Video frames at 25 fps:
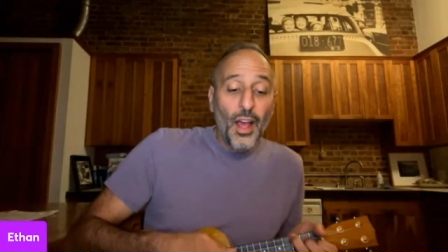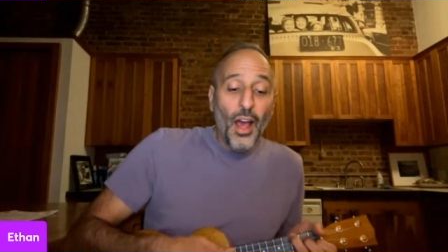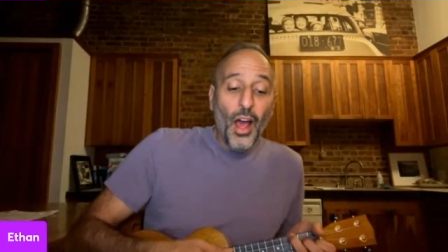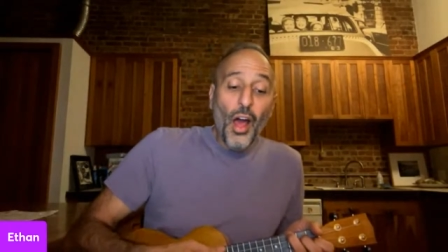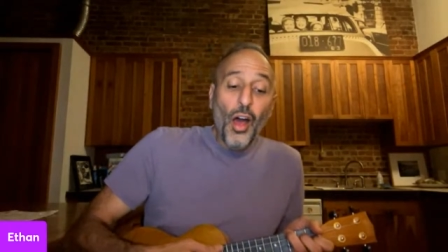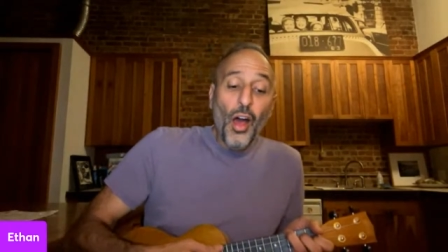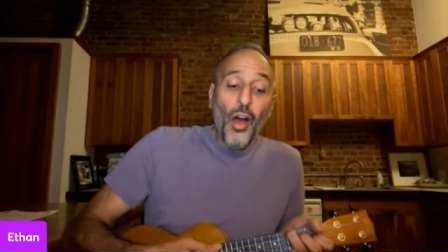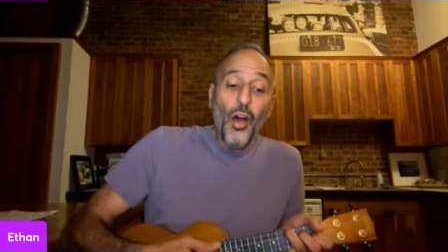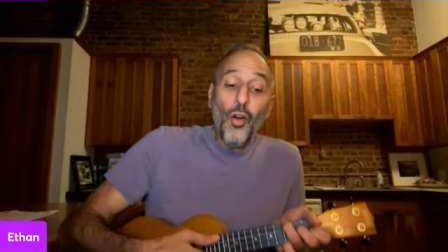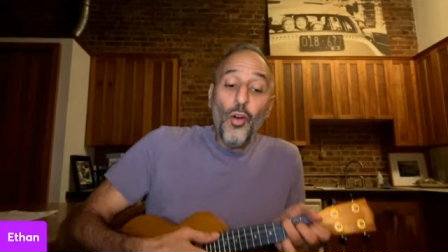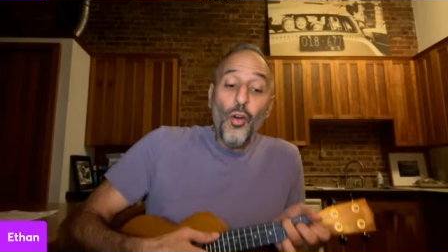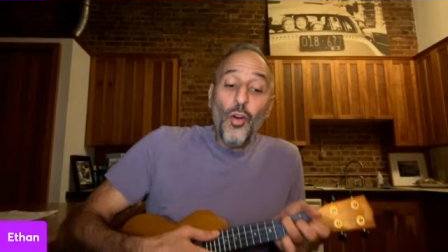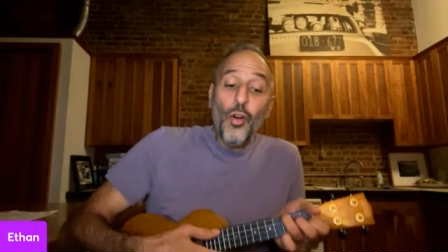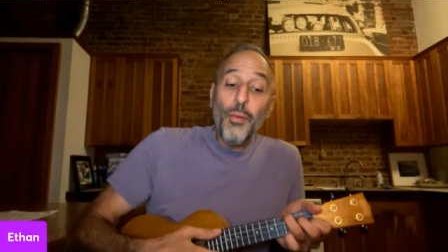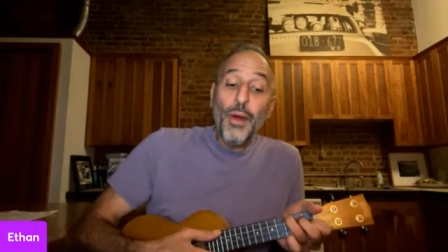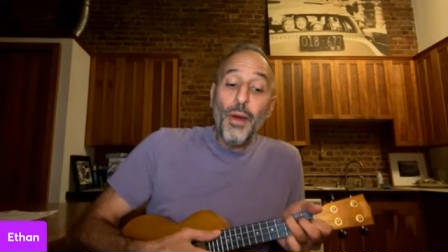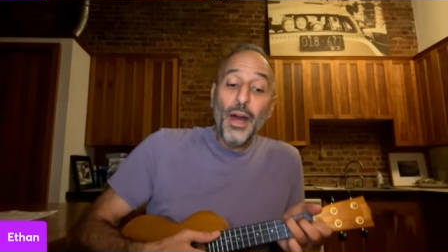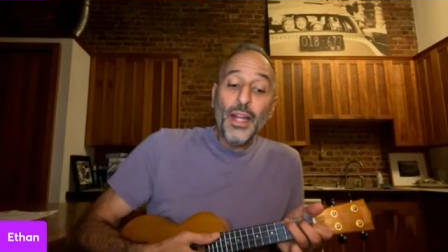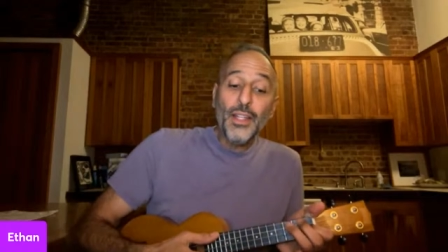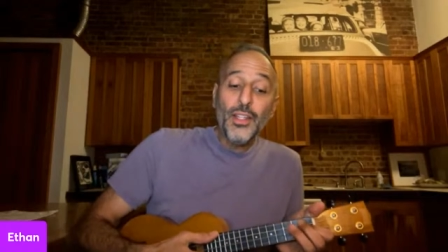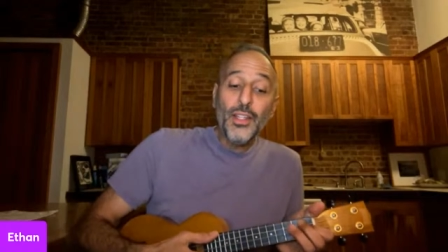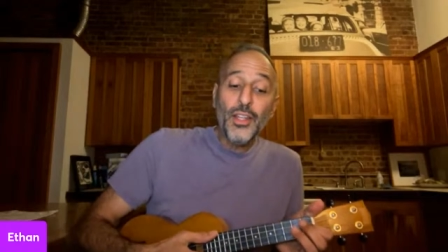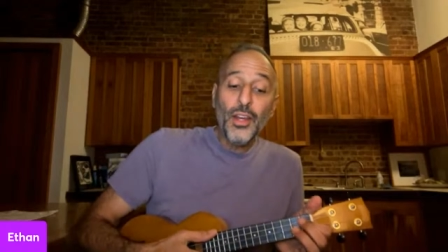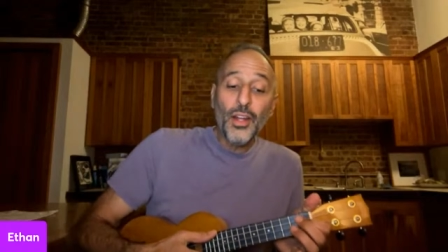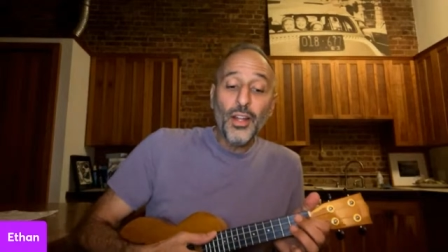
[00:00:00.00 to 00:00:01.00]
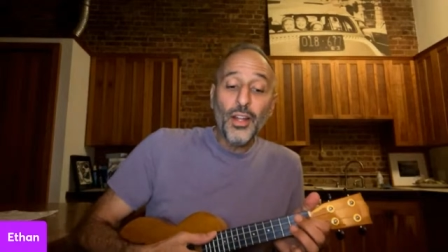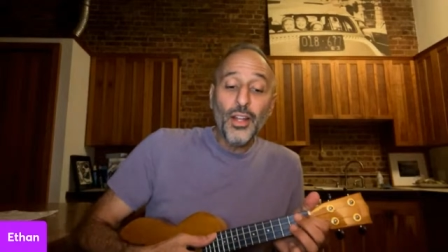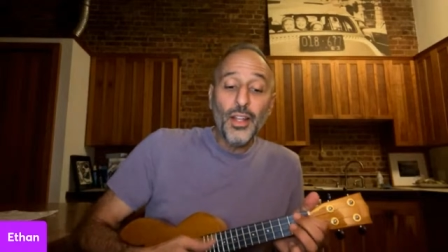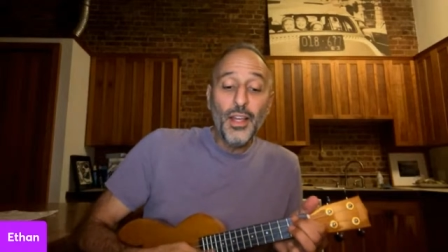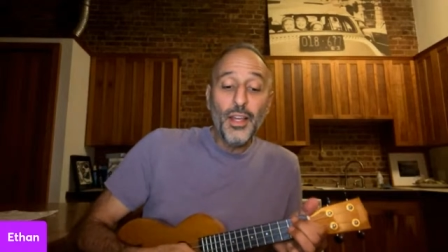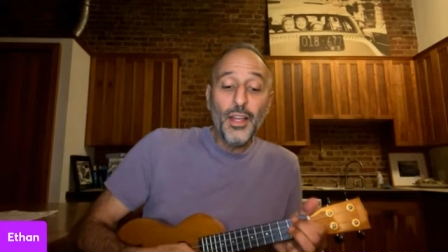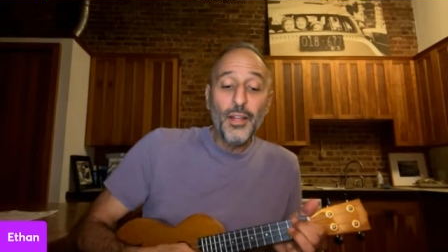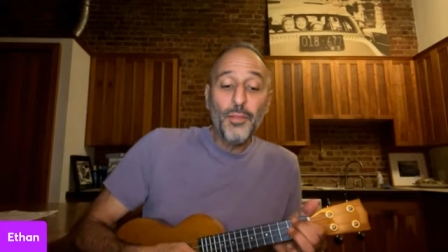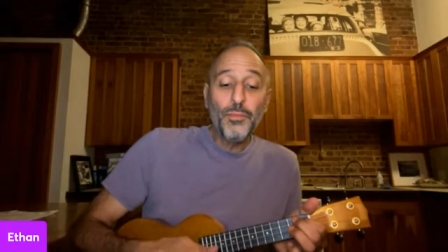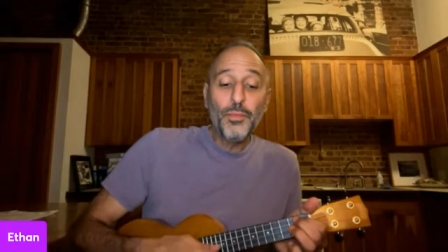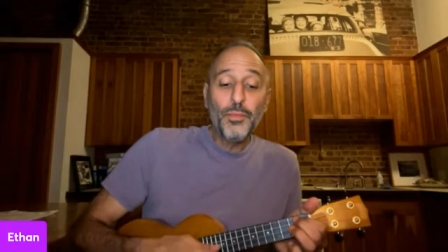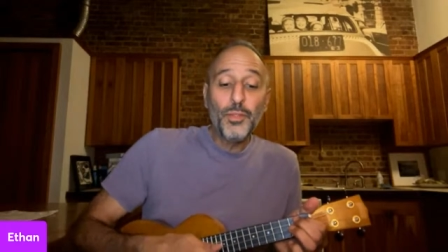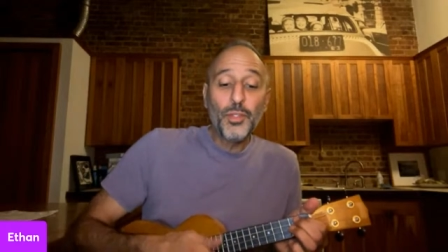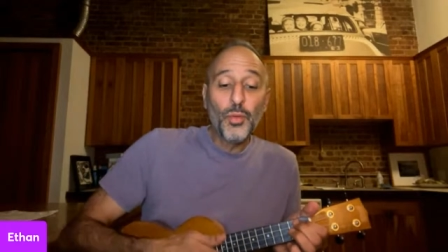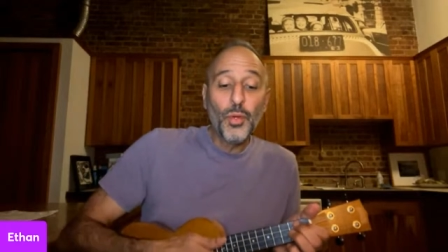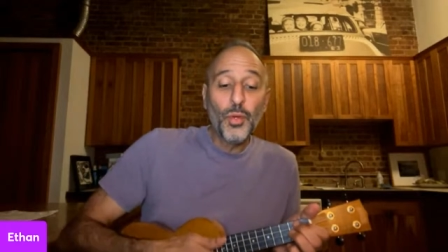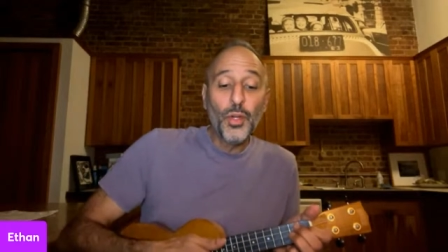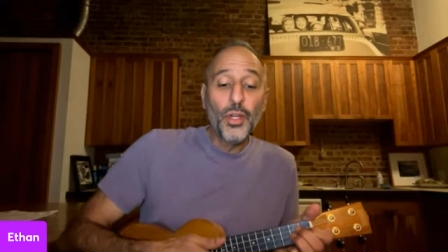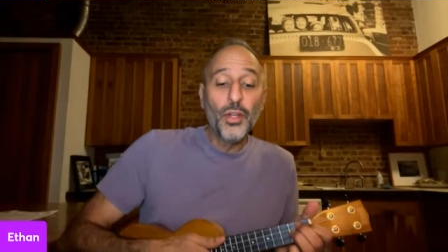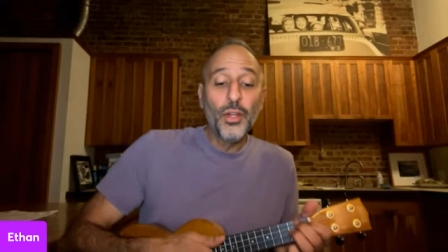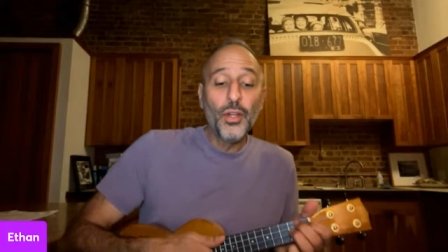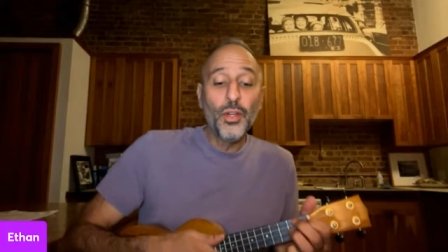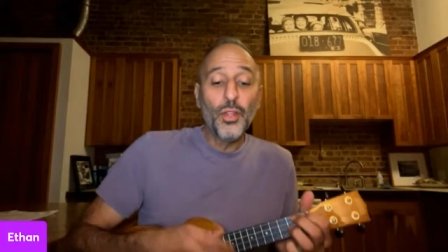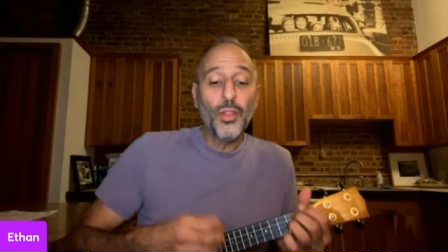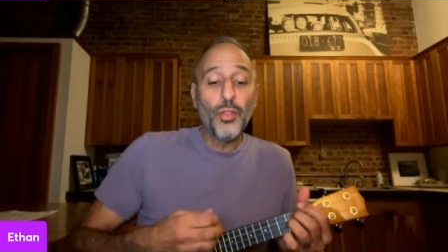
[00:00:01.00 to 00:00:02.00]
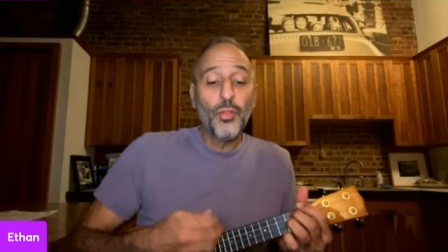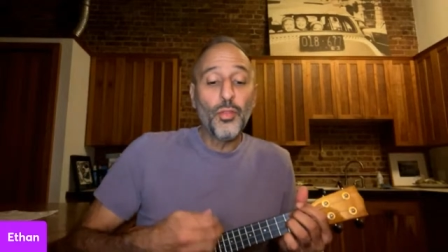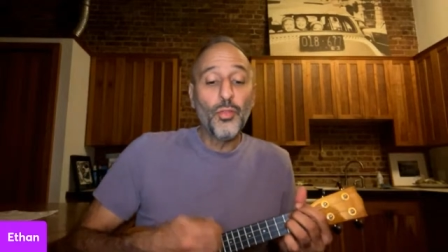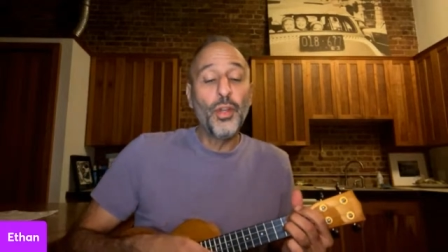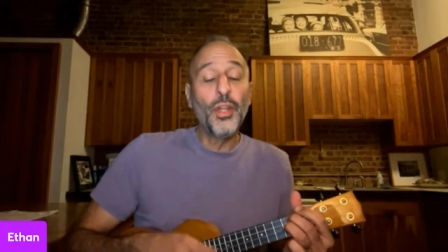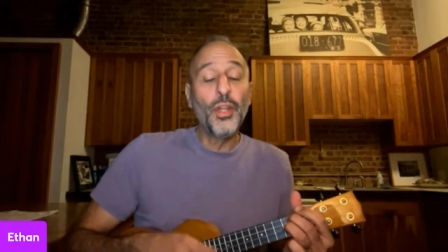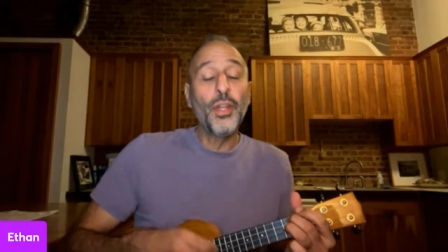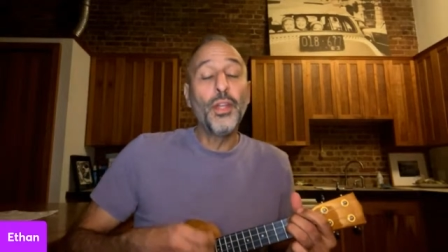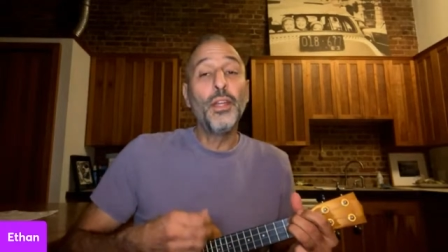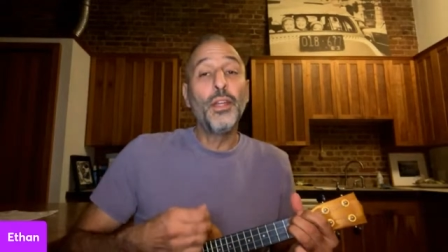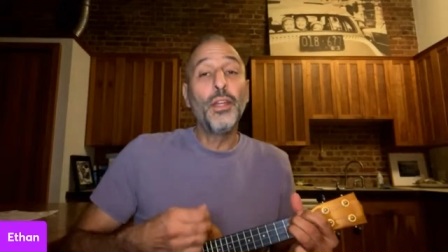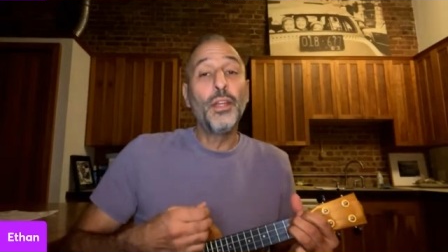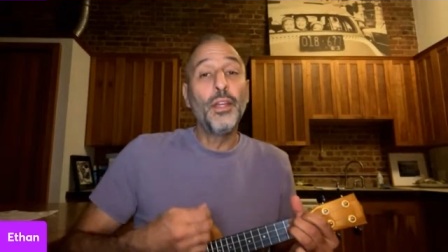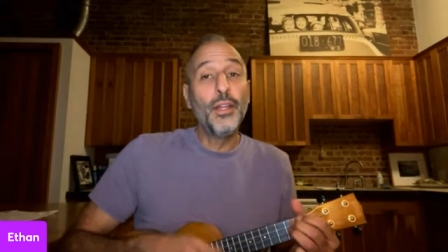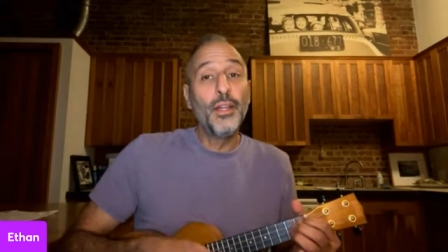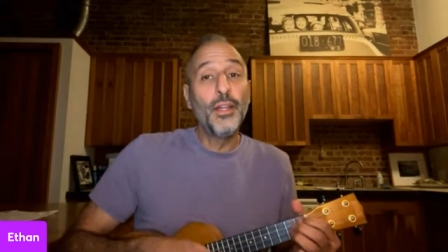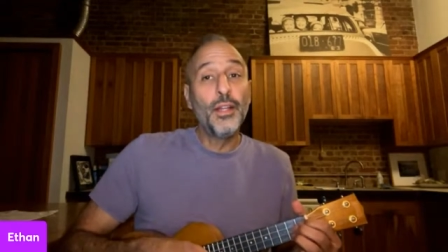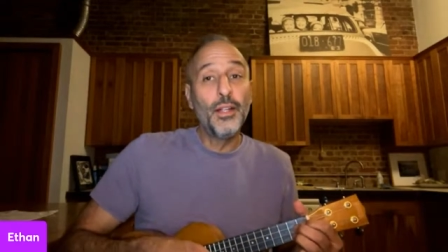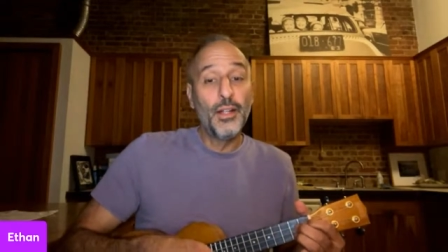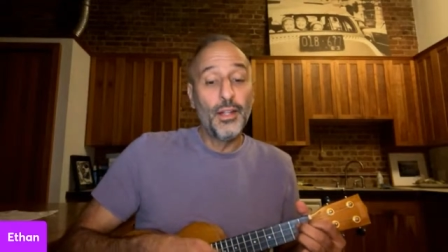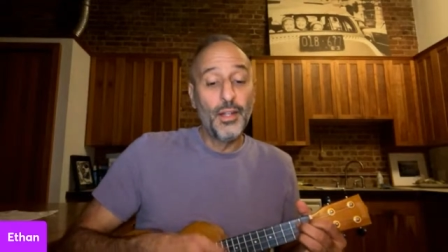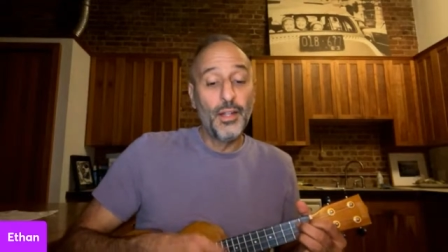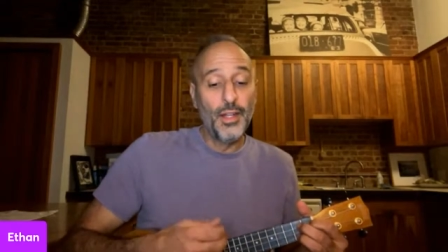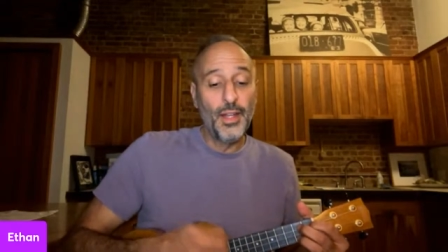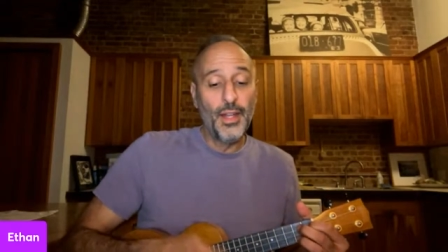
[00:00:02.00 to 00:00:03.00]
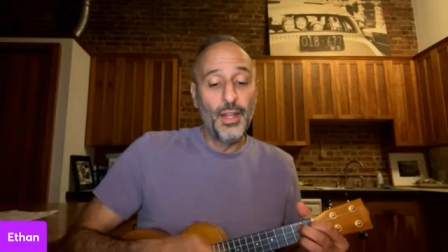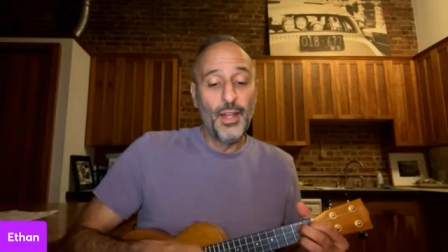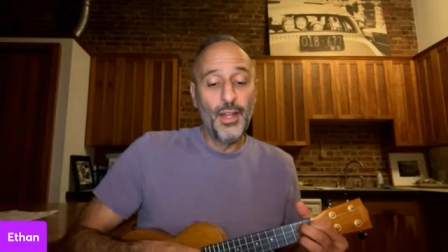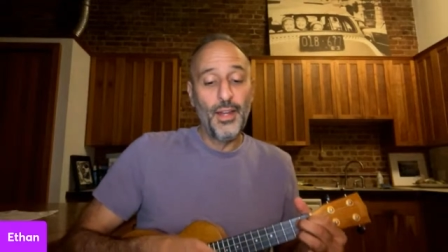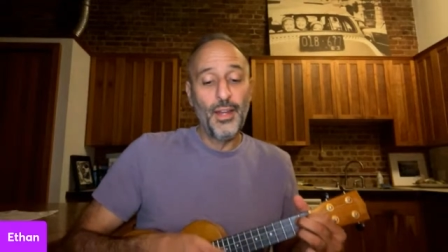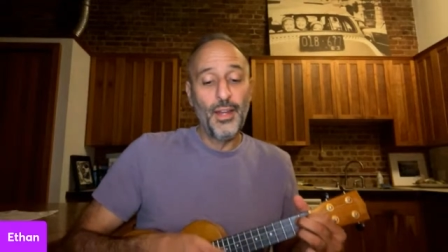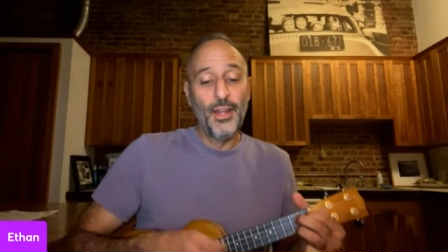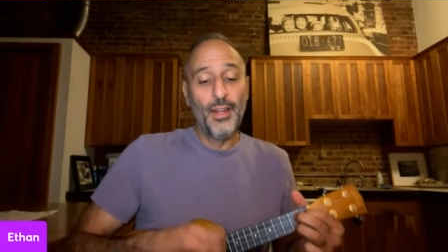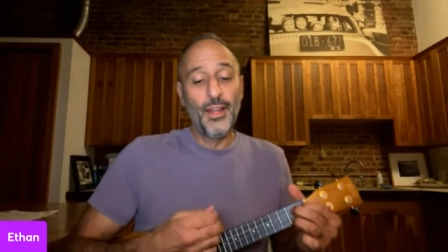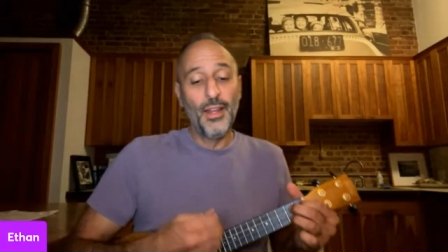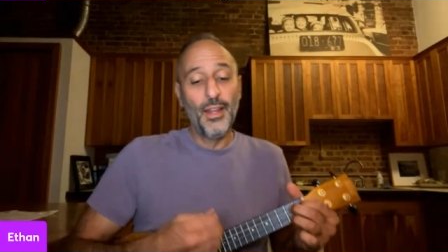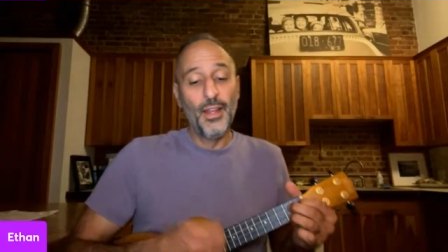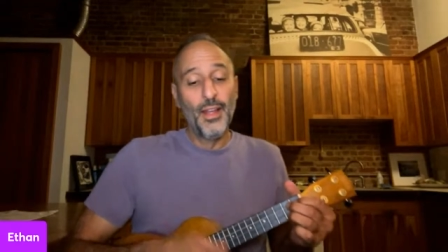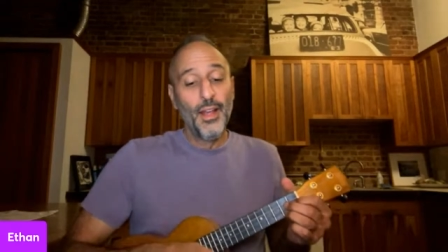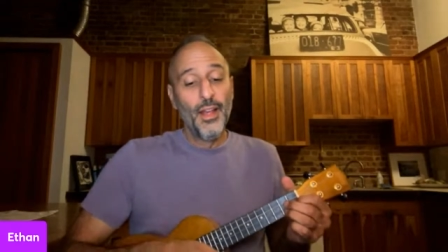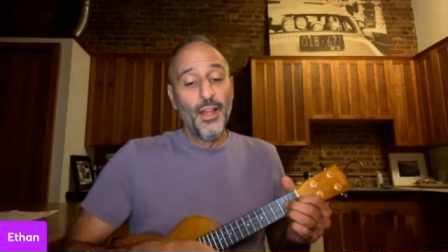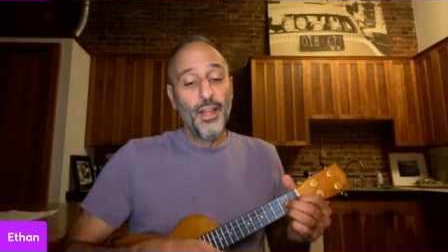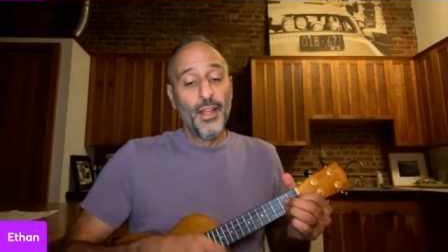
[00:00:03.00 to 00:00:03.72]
Oh, but your lips were thrilling,